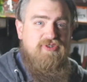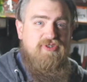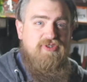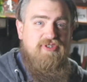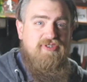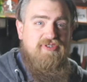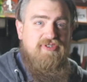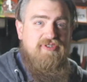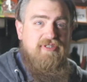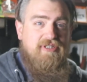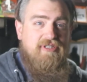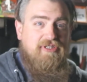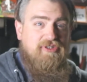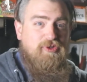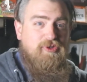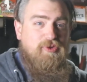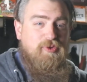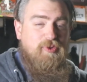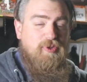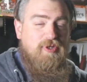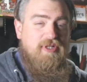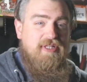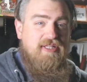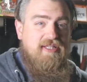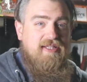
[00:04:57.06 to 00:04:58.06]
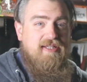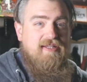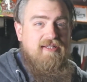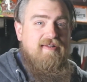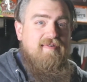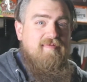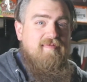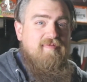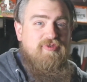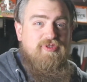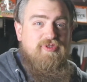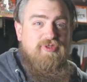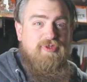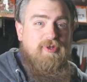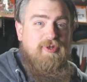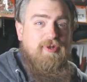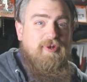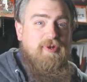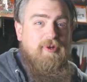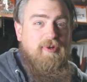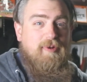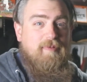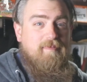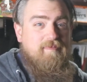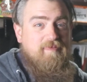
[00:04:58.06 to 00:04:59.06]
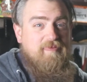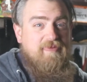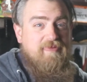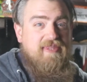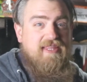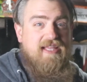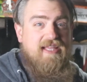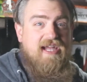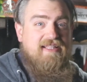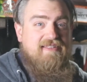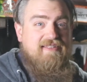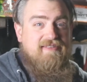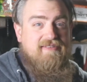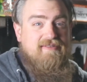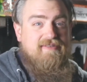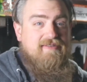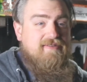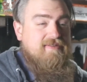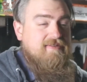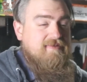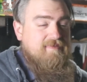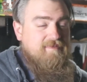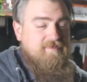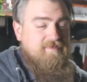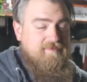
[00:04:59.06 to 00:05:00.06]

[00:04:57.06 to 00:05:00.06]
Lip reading: just look cool. So that's